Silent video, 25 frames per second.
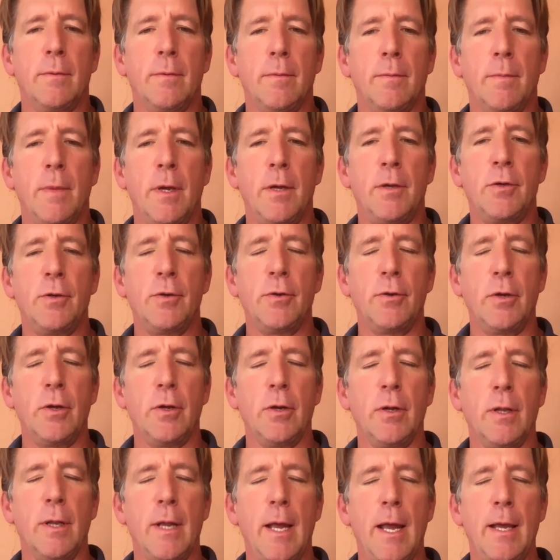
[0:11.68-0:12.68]
Make sure
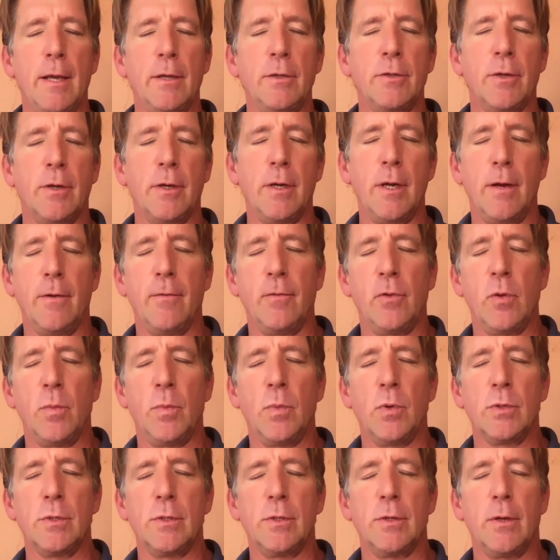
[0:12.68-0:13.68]
your legs are
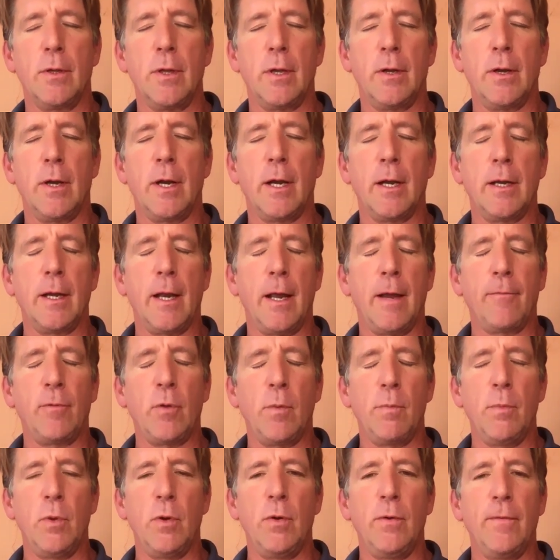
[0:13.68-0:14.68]
comfortable so that you're not going to have to
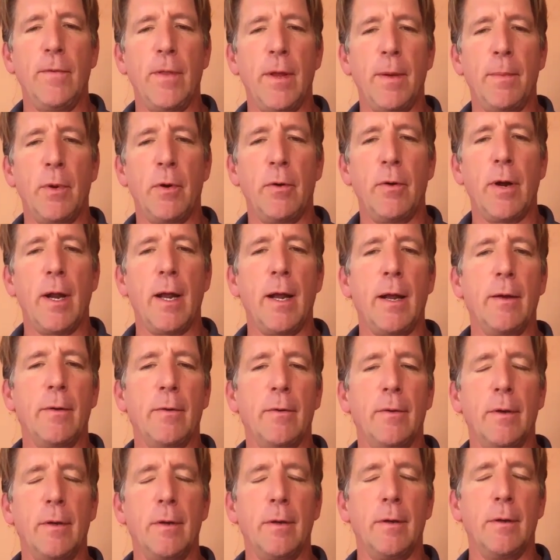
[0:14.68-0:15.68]
move them
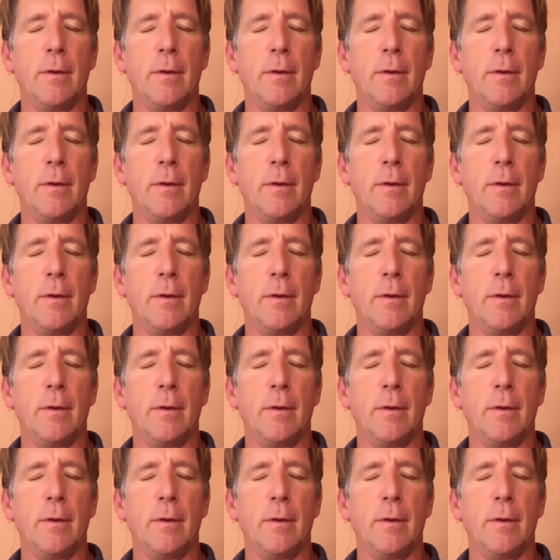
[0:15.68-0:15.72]
around.